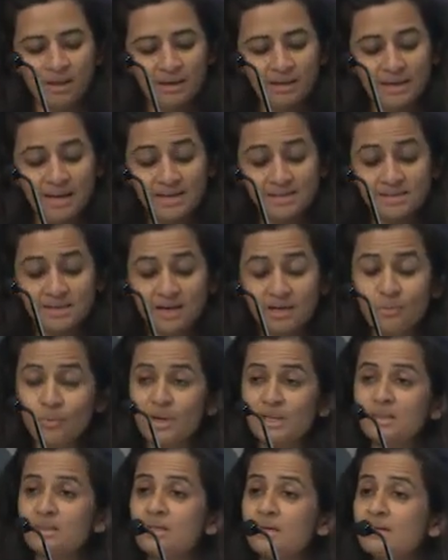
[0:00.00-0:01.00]
And lest
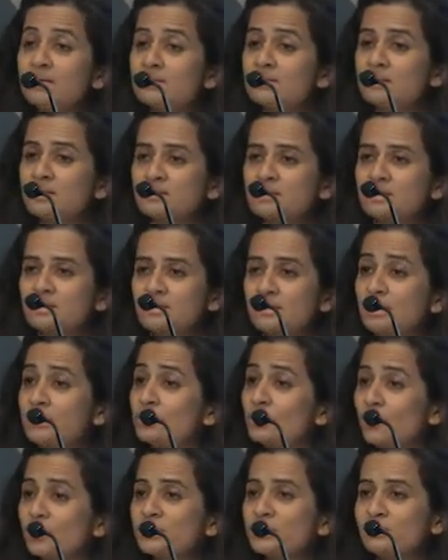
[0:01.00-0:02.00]
anyone thinks this is an
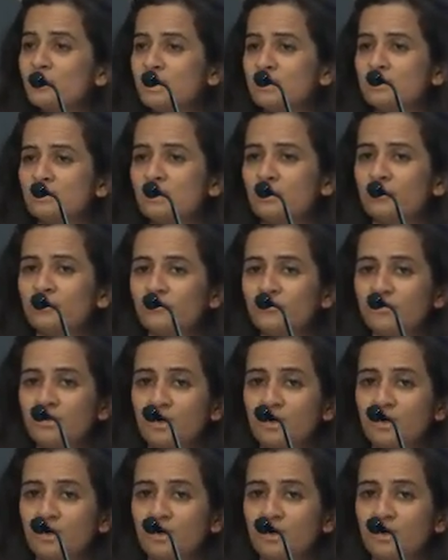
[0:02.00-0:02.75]
endorsement of